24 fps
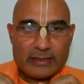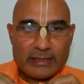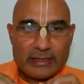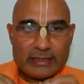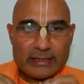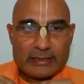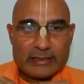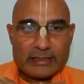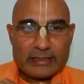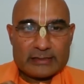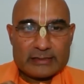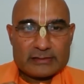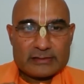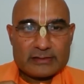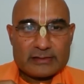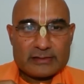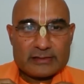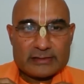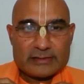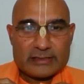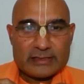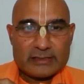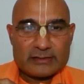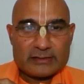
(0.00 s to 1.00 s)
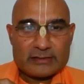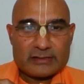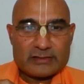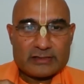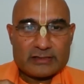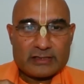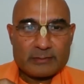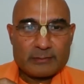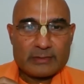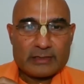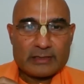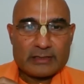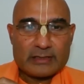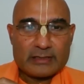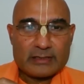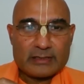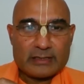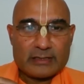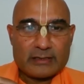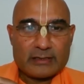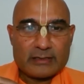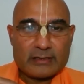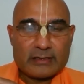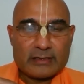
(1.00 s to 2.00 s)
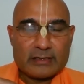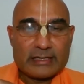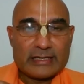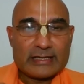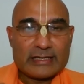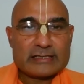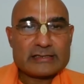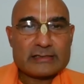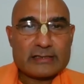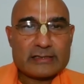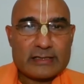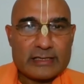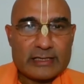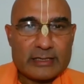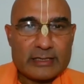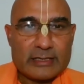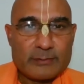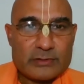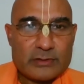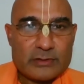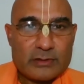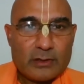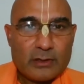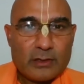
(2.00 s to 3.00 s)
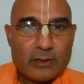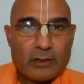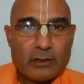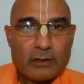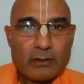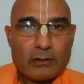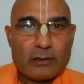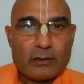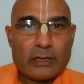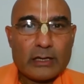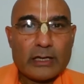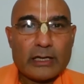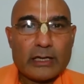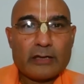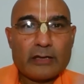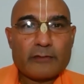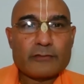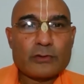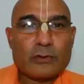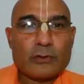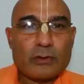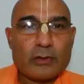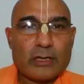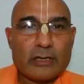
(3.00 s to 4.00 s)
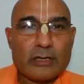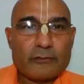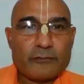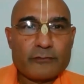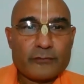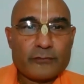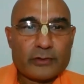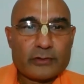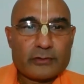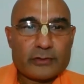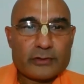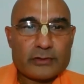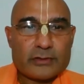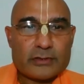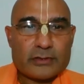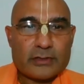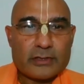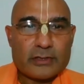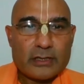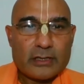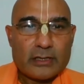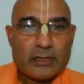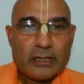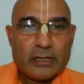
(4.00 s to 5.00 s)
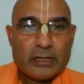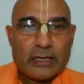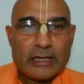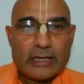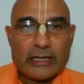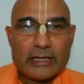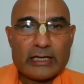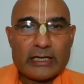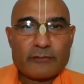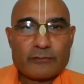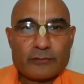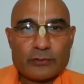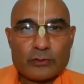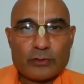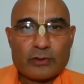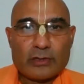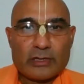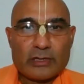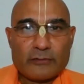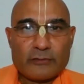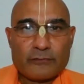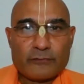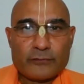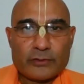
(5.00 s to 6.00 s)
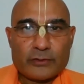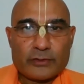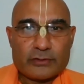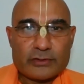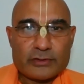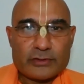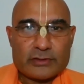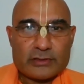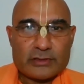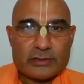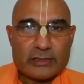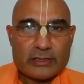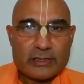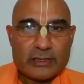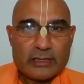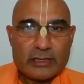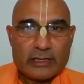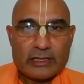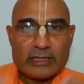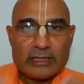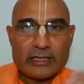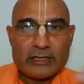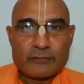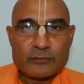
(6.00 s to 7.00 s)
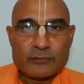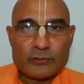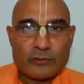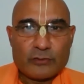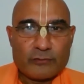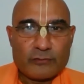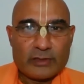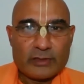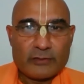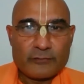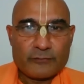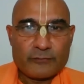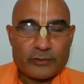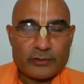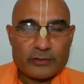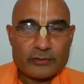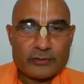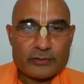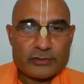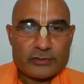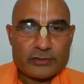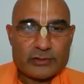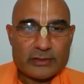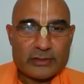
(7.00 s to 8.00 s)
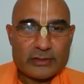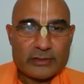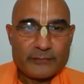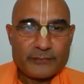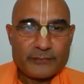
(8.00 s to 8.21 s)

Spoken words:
And as a result, Srimati Radharani exclaims, "Oh, I have no love for Krishna. I have no love for Krishna. I have no love for Krishna."